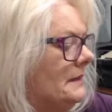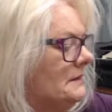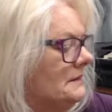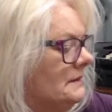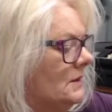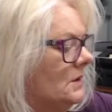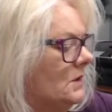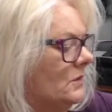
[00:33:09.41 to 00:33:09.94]

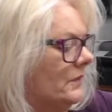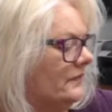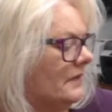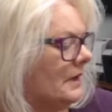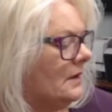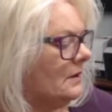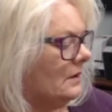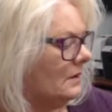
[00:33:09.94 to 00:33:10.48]
So we've
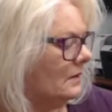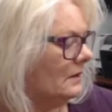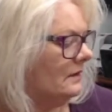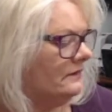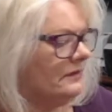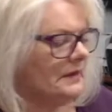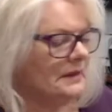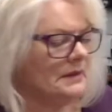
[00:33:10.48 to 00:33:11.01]
got all of
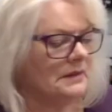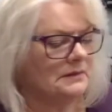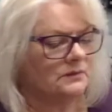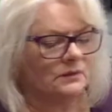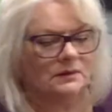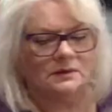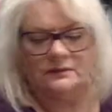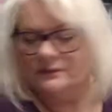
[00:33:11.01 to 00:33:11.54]
these
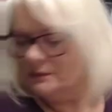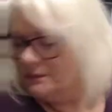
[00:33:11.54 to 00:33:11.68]
wonderful